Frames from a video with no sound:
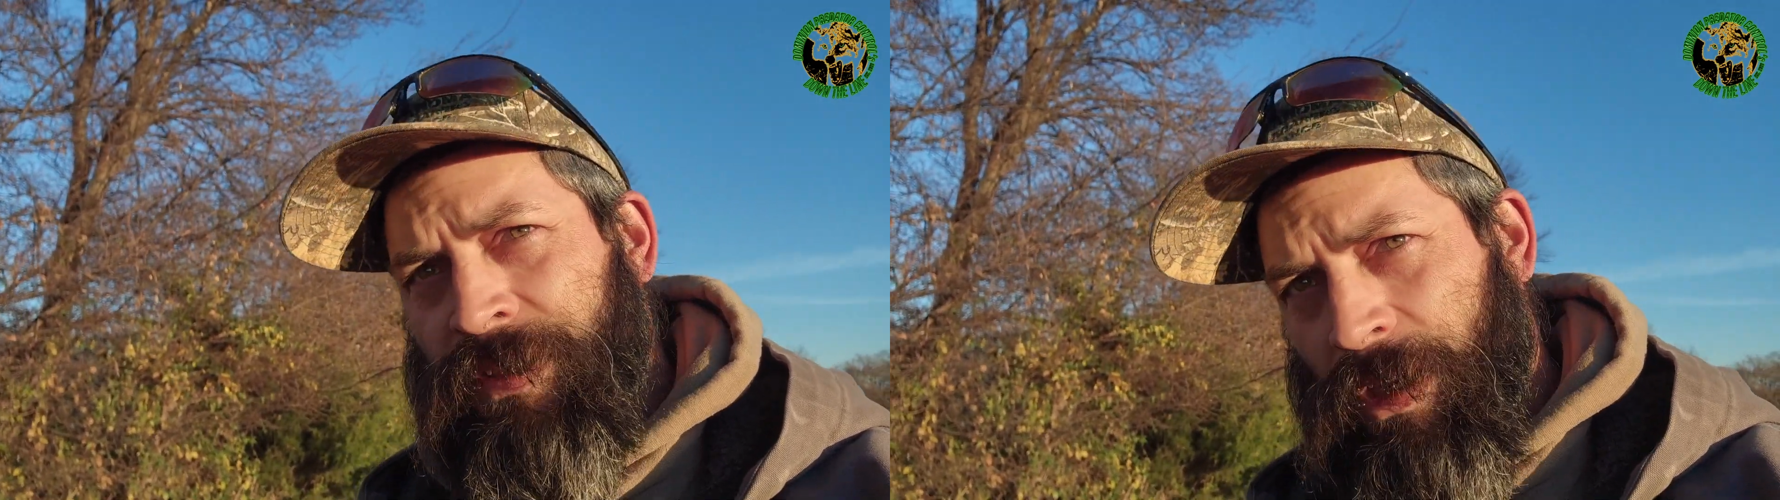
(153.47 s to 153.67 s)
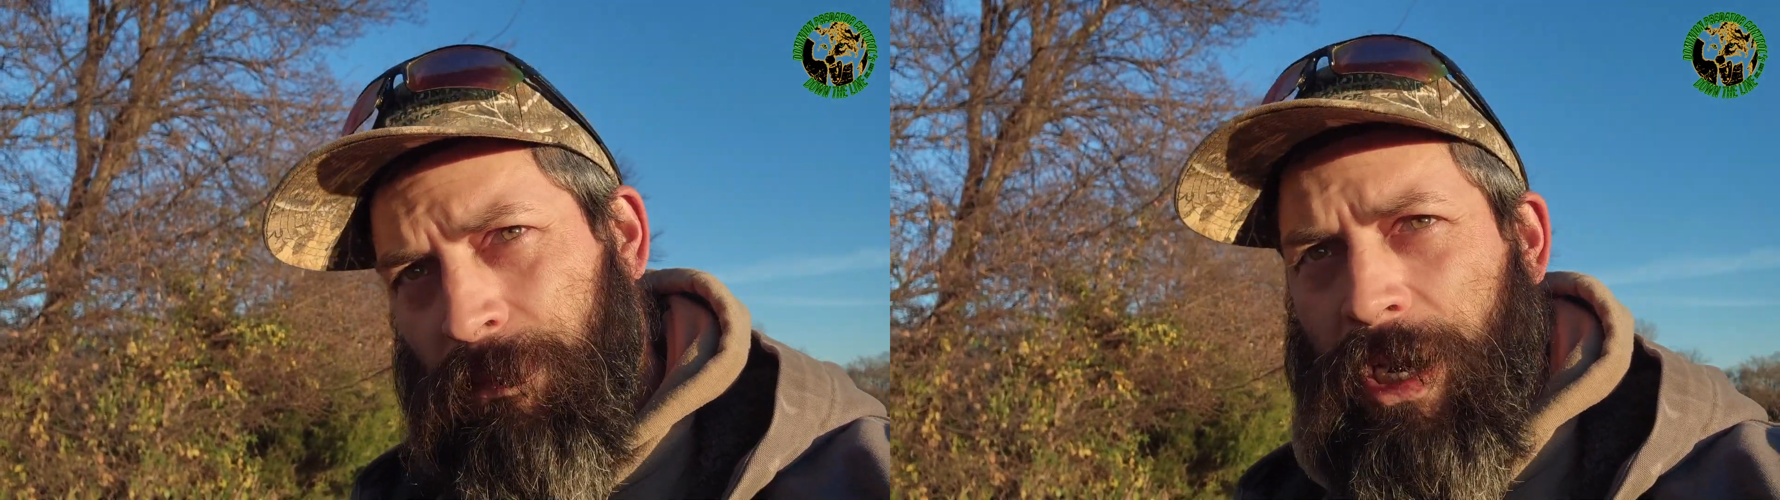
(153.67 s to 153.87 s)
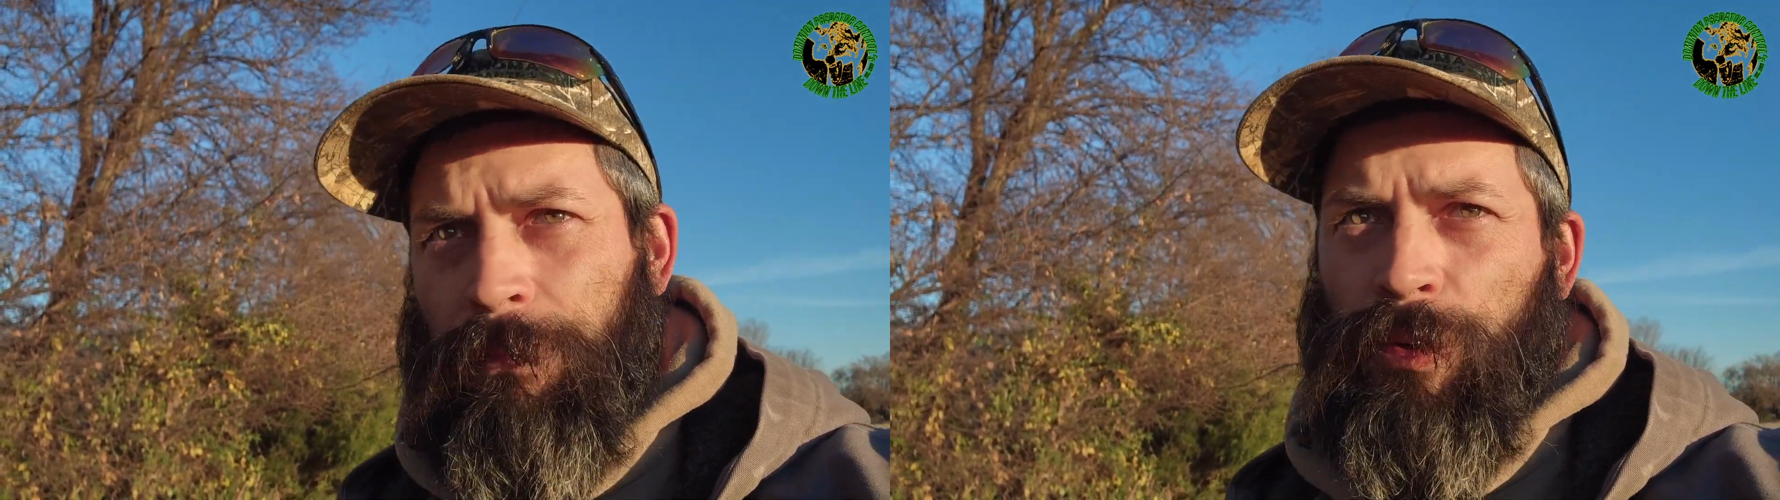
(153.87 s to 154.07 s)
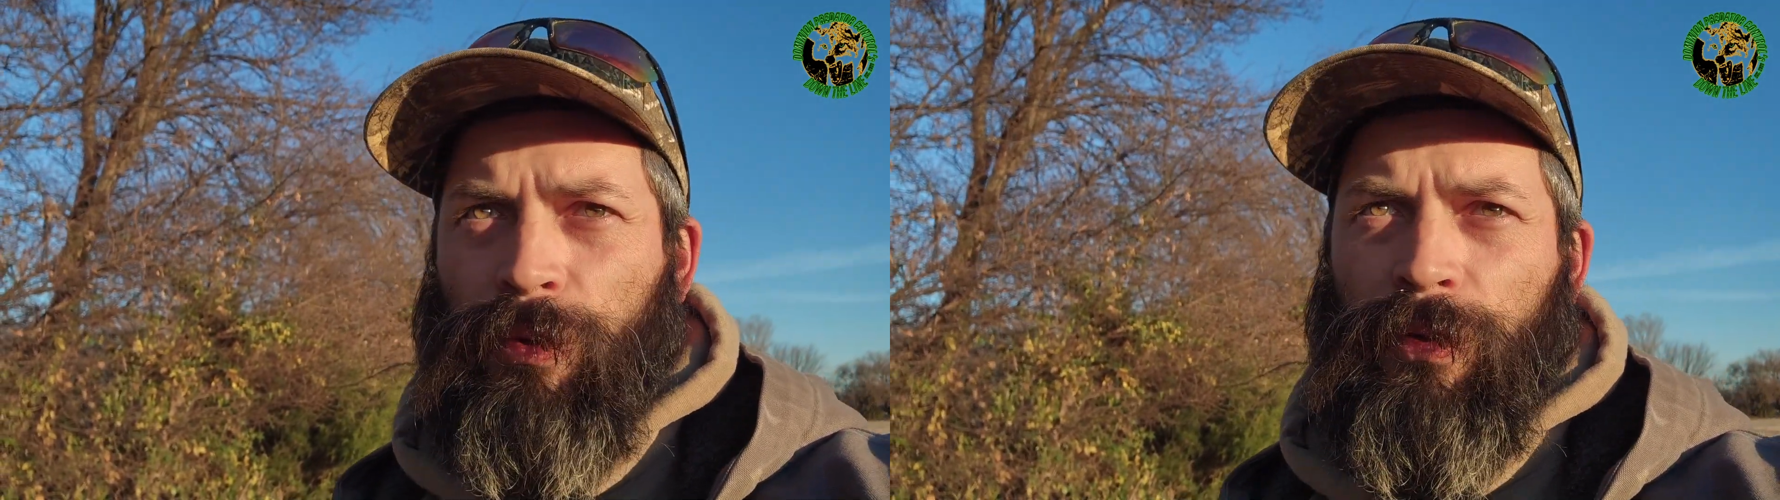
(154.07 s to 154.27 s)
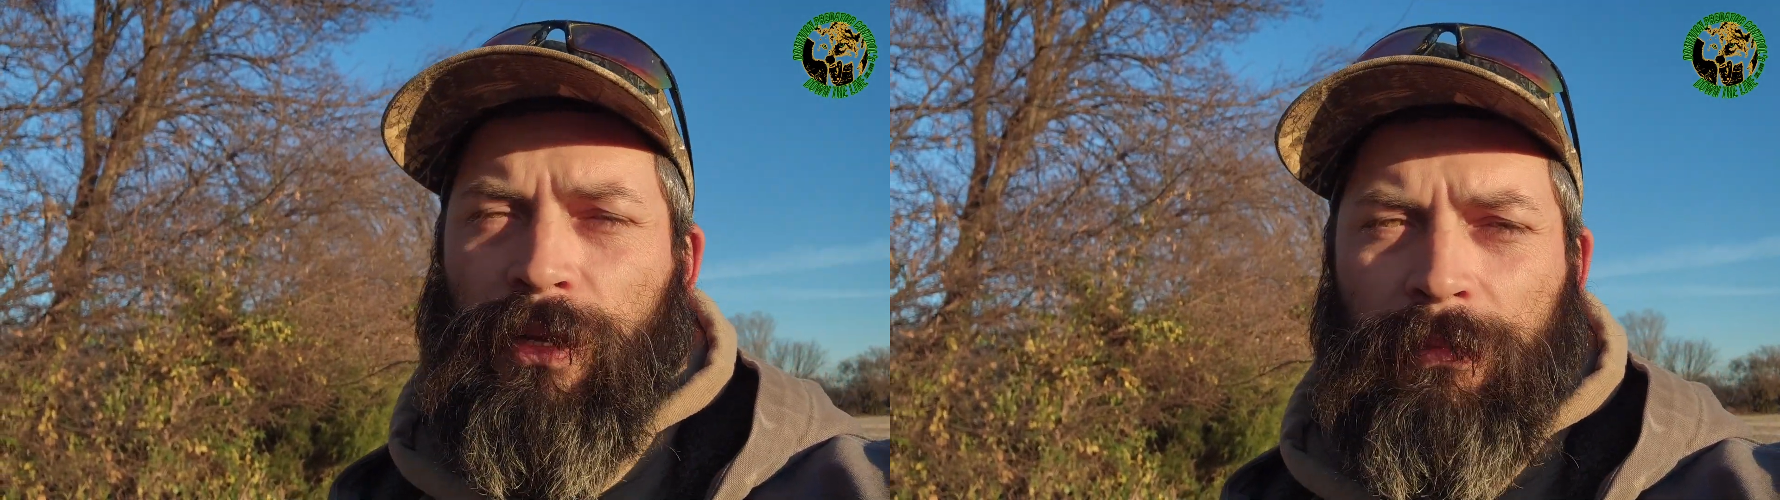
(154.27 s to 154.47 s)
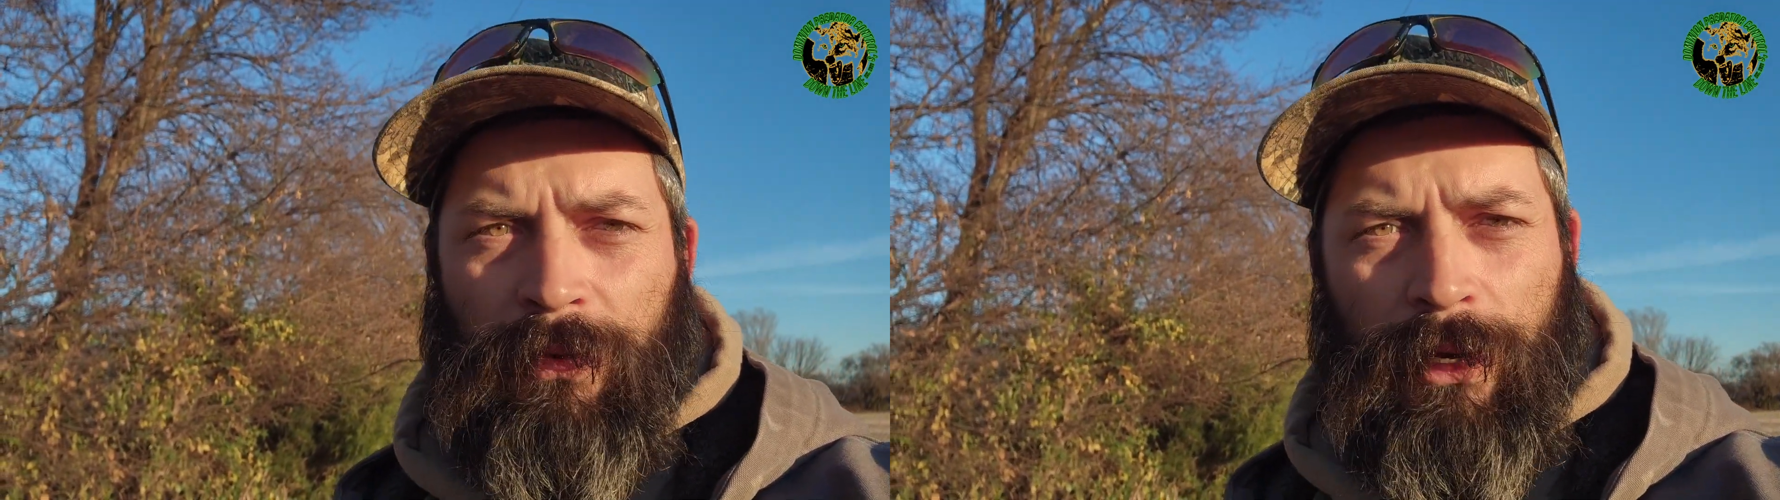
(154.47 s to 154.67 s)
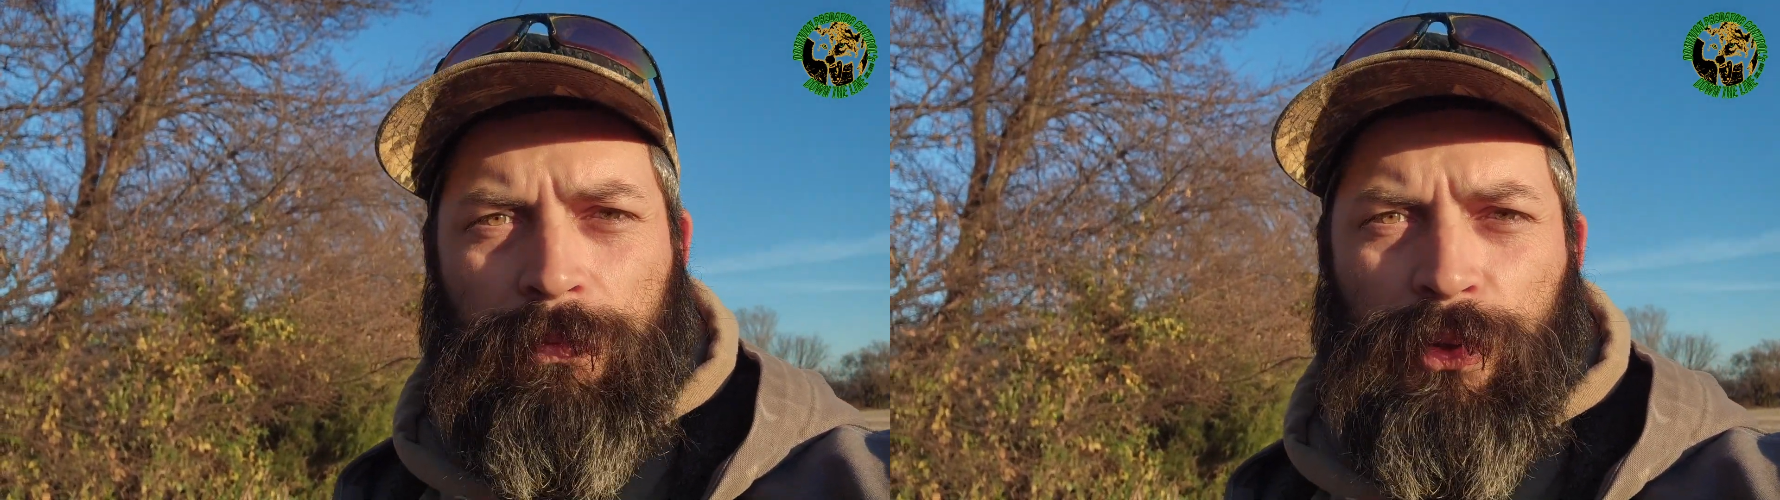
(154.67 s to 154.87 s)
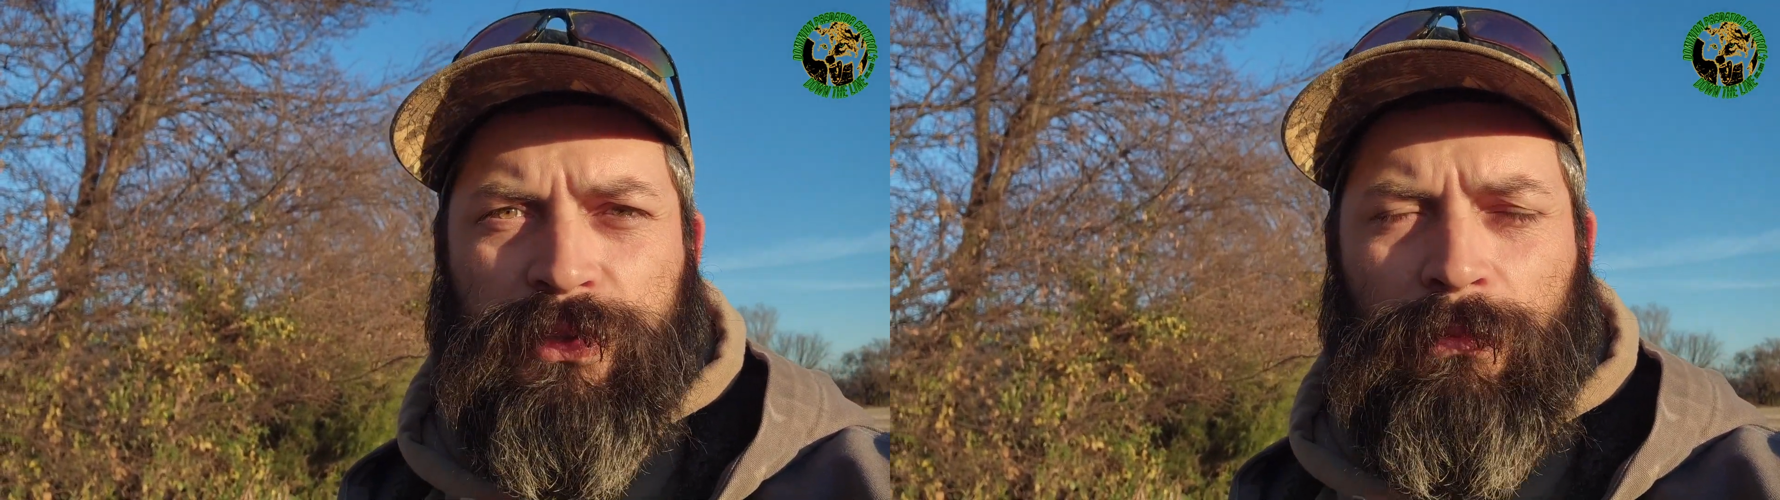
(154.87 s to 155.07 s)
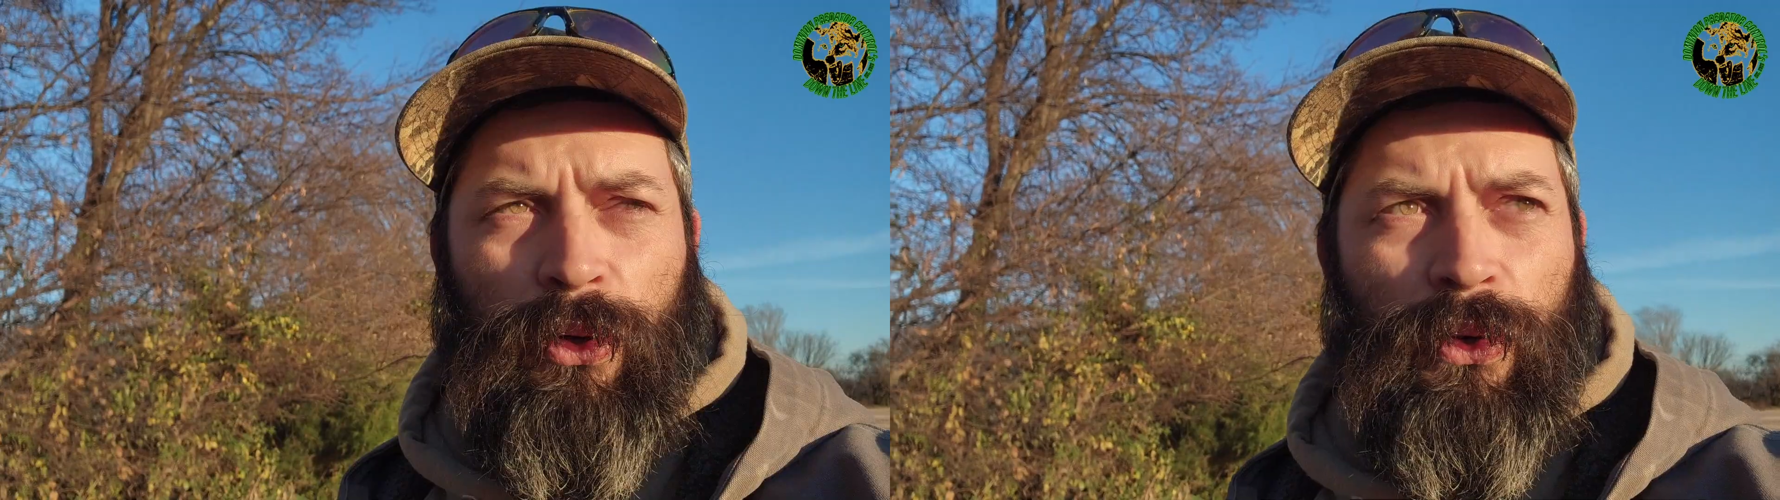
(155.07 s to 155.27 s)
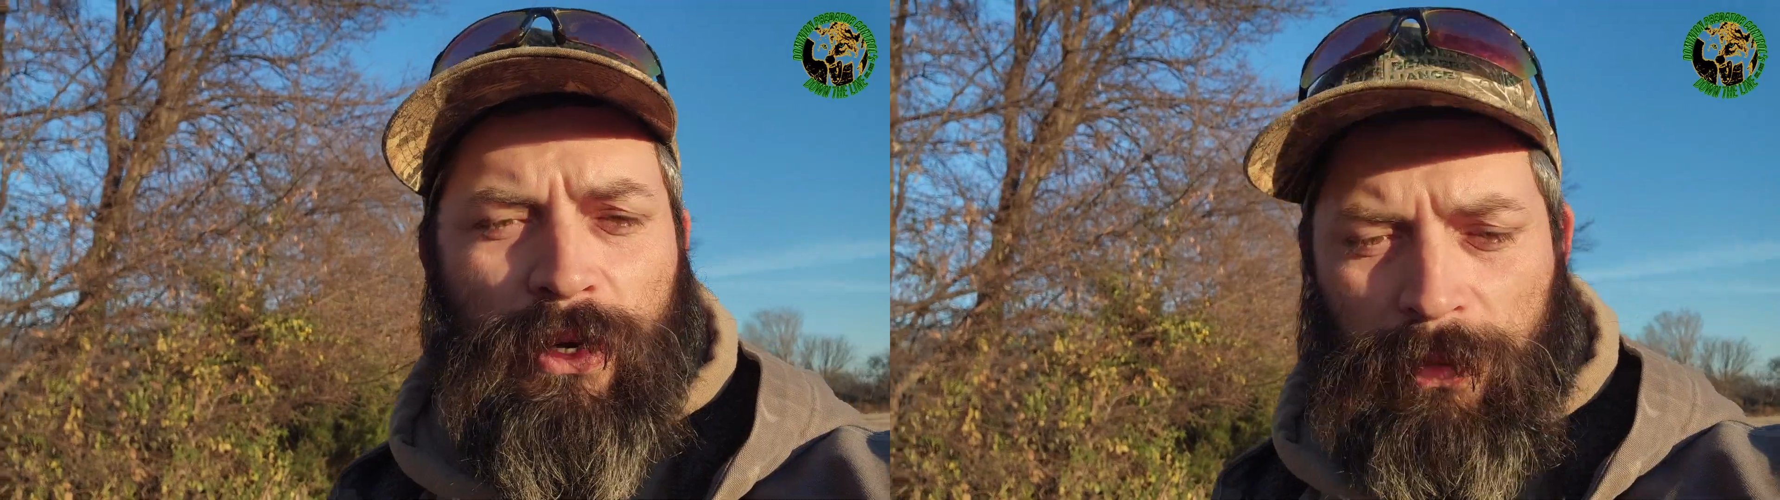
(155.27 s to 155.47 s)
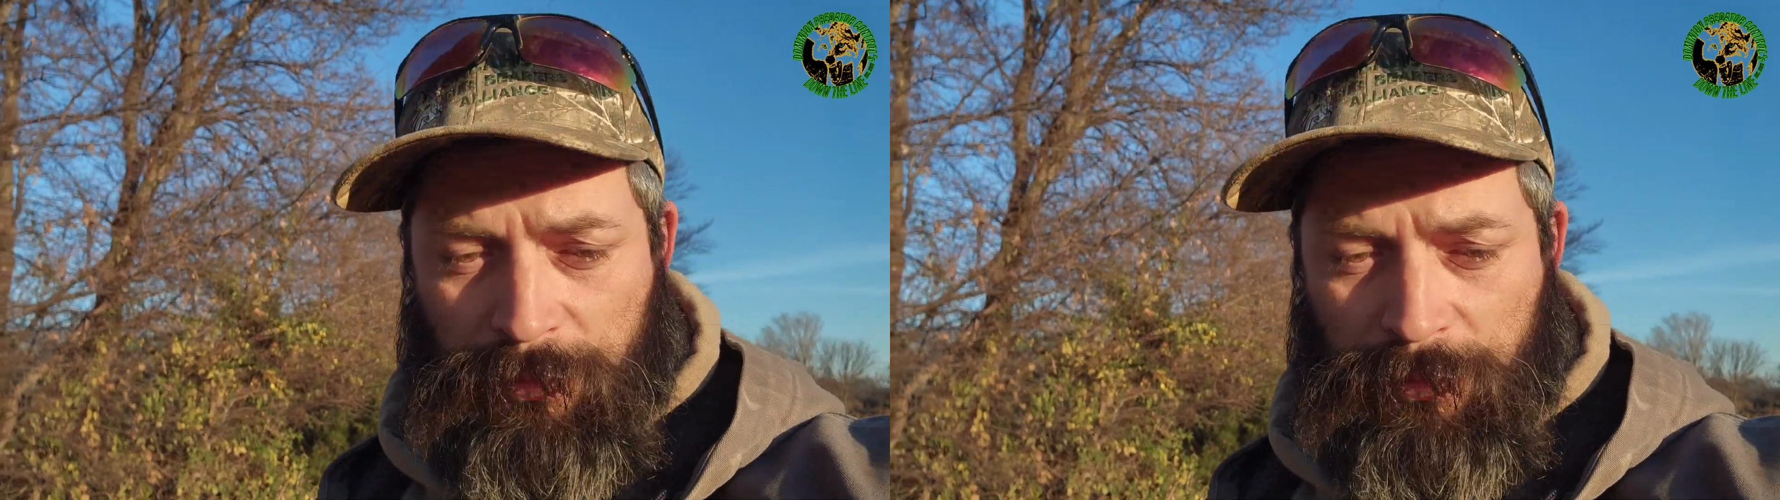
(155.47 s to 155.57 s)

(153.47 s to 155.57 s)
some that I pulled, and I'm getting ready to pull some more,